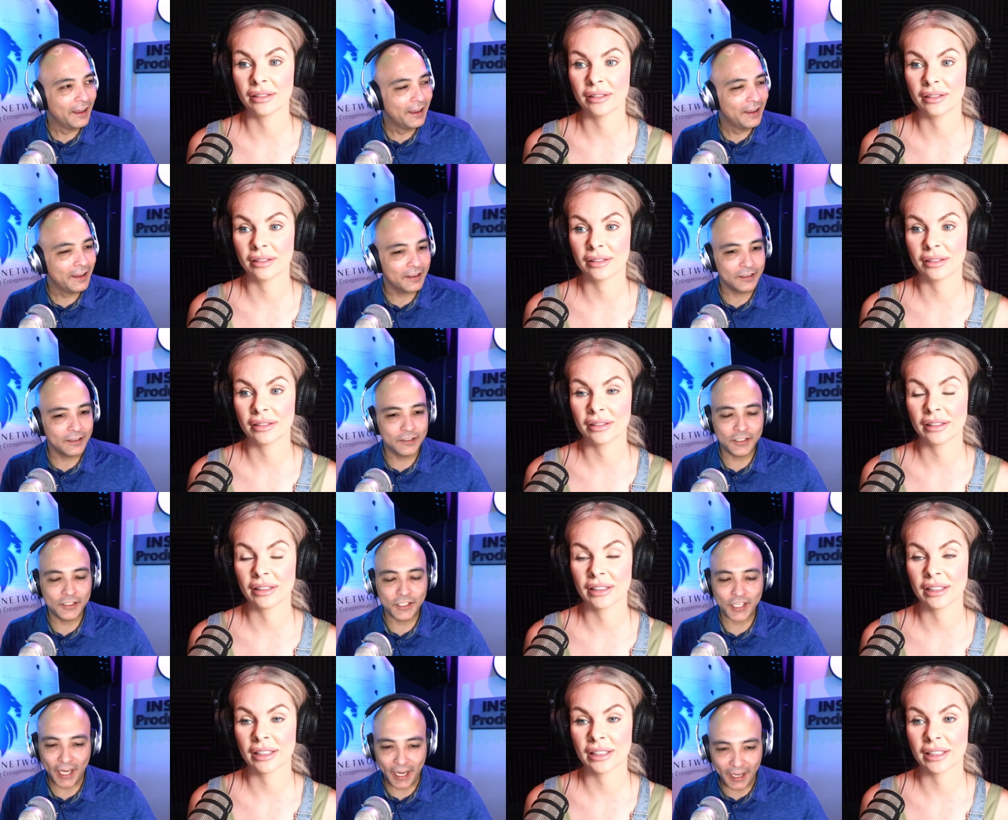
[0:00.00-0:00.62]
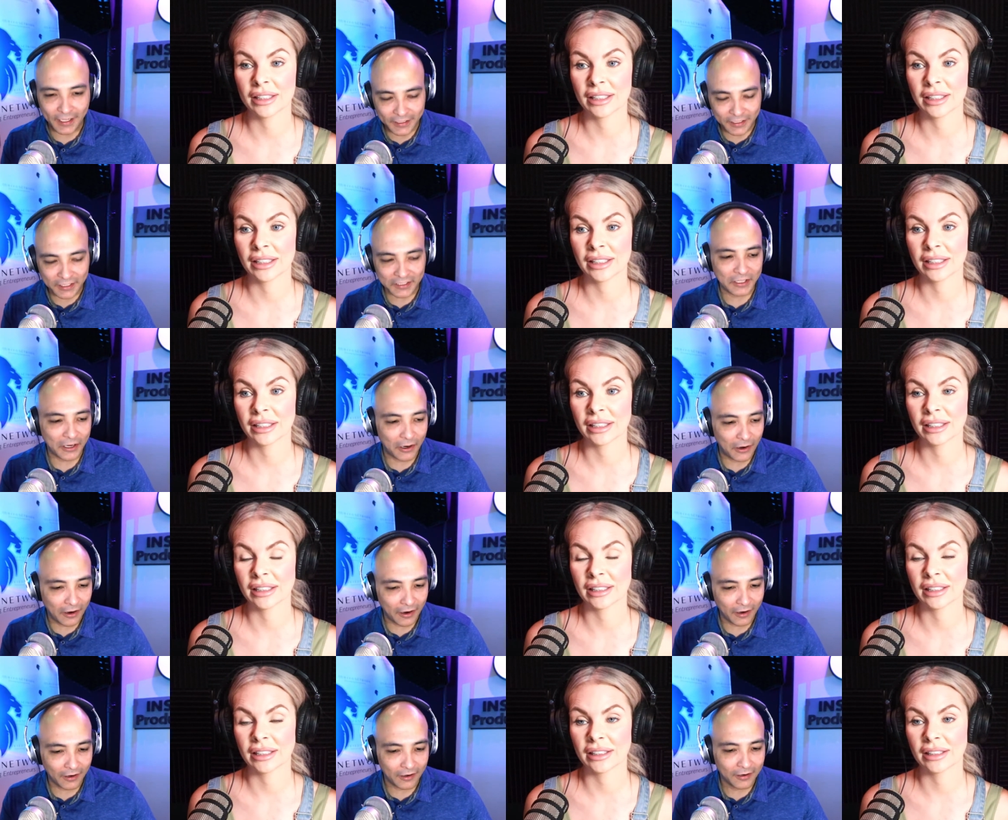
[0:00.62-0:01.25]
Speaker 1: chances
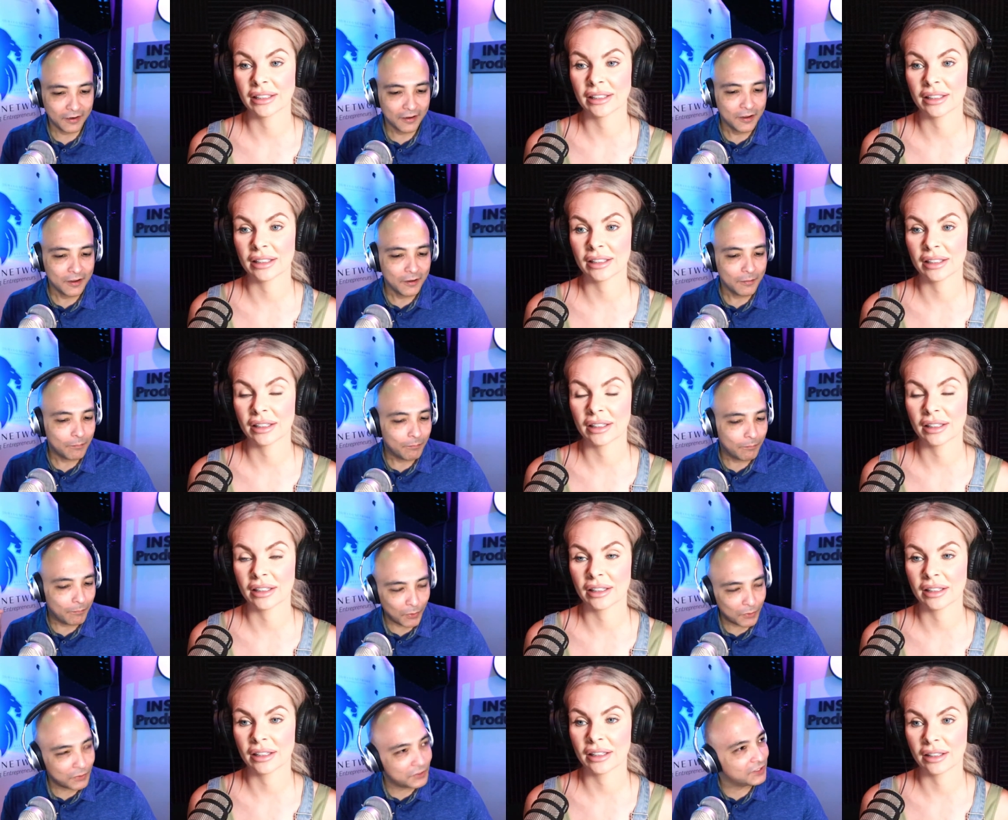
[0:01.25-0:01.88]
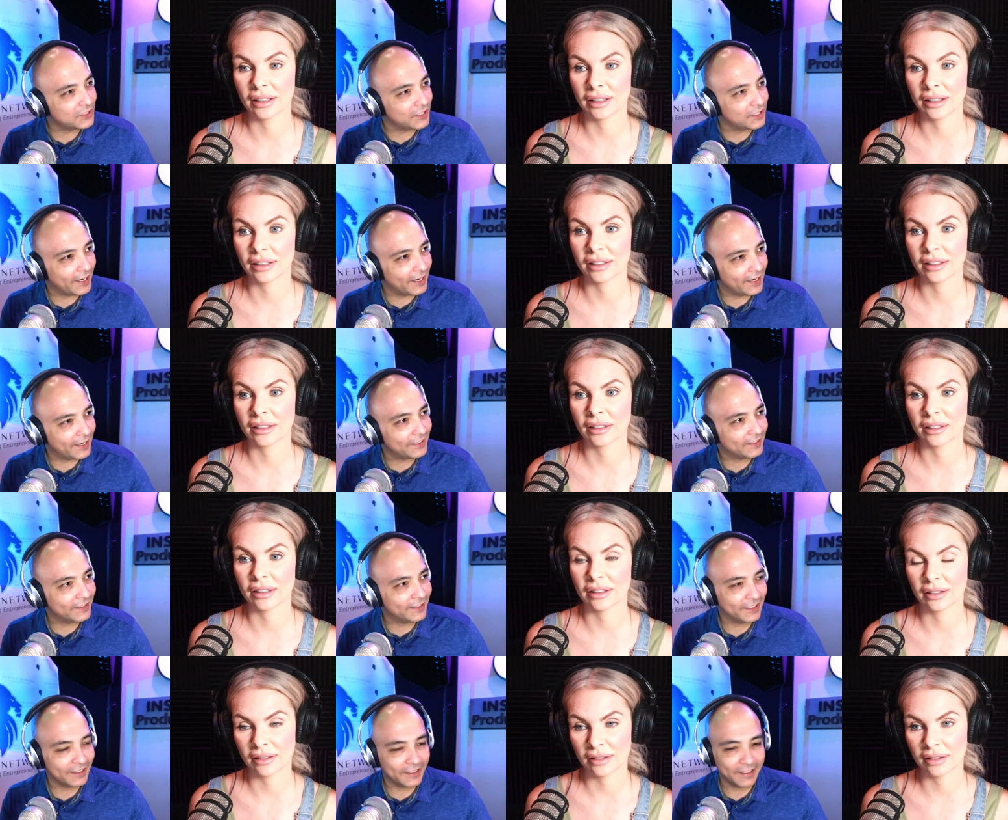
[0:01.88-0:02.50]
are most
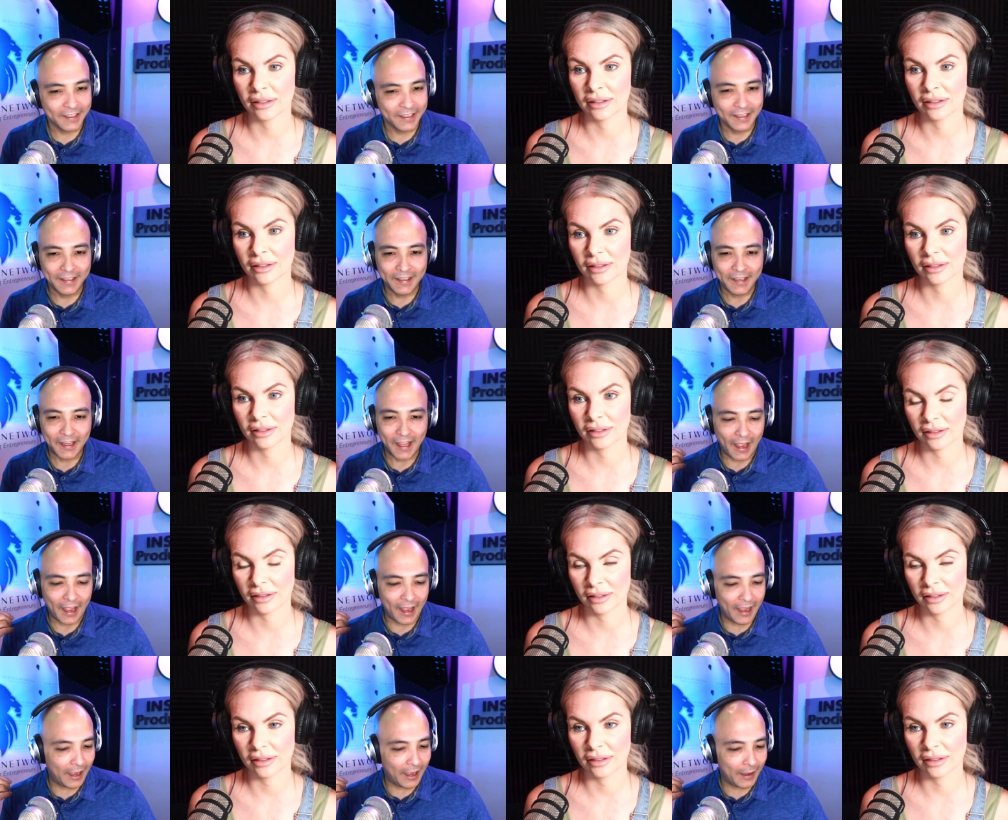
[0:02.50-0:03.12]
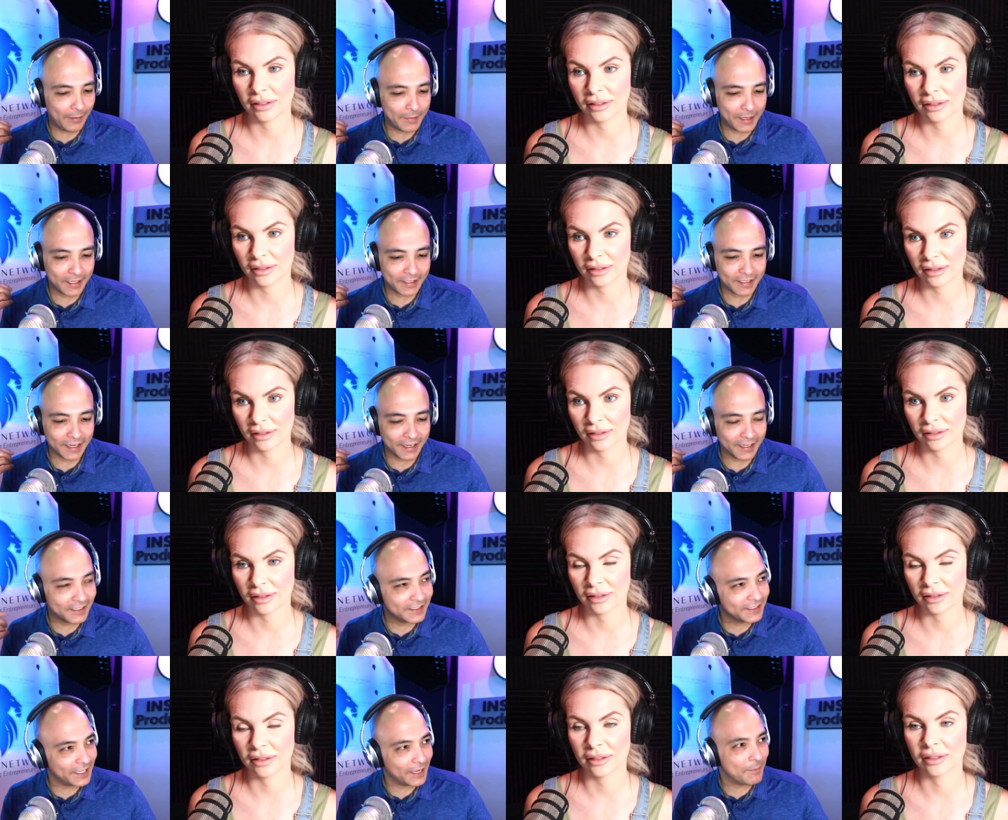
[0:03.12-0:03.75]
likely uh, it's going to
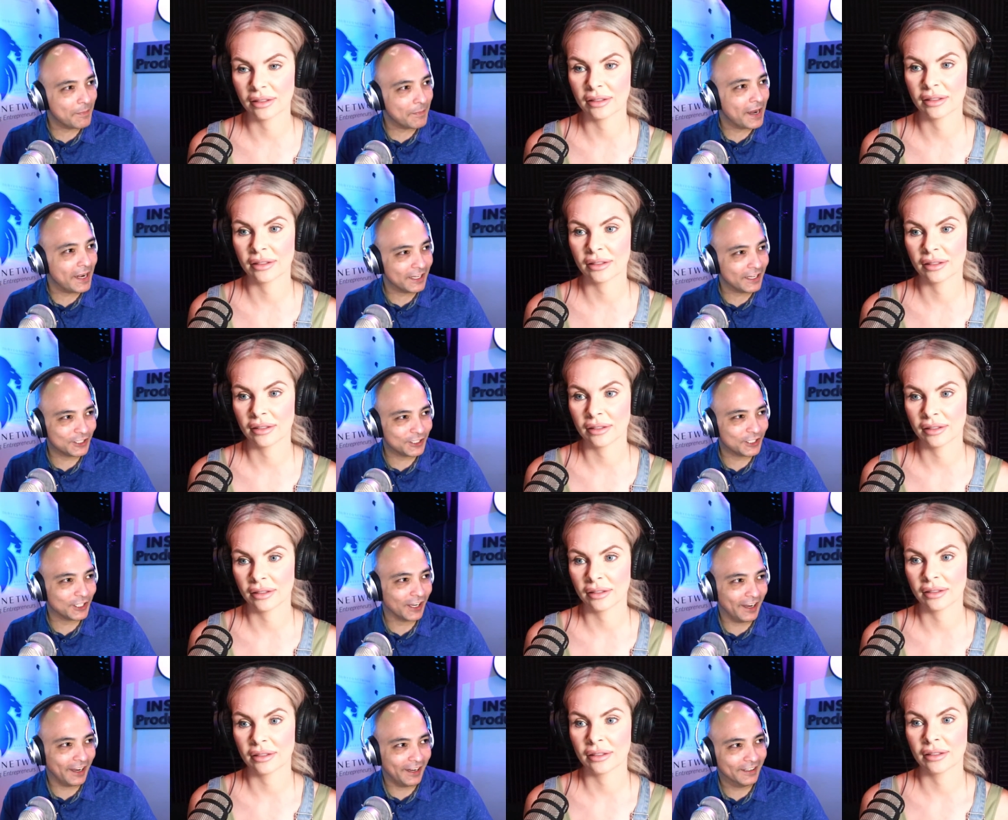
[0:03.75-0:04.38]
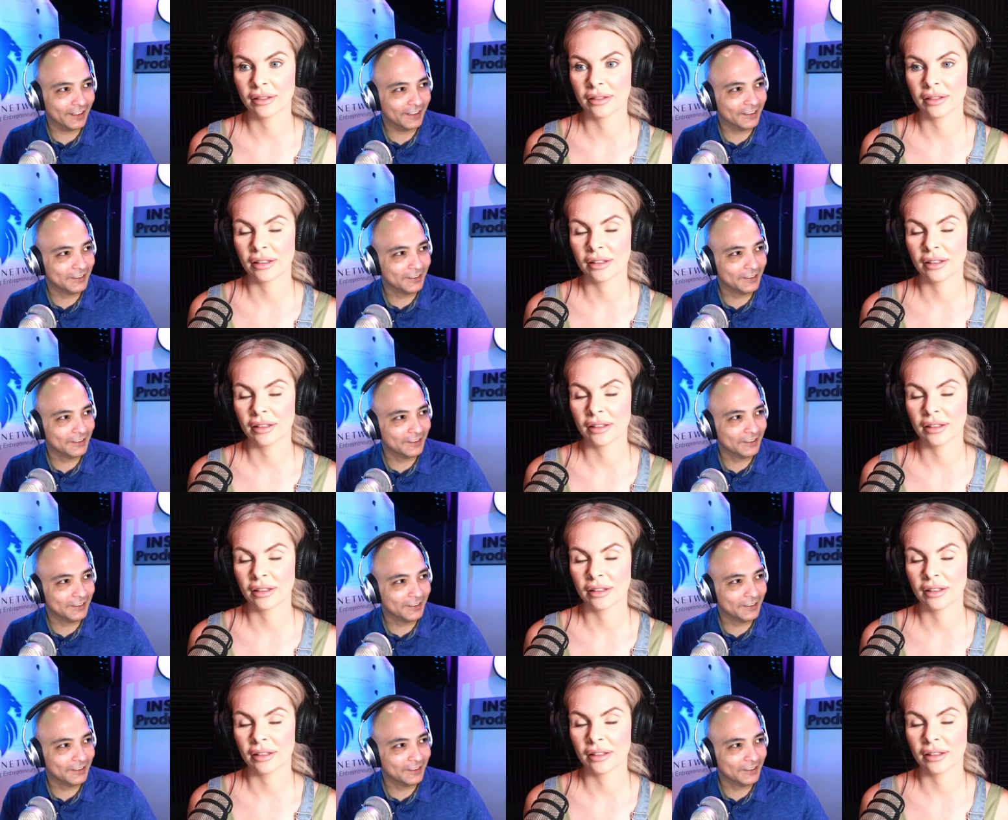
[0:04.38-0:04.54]
say made in China.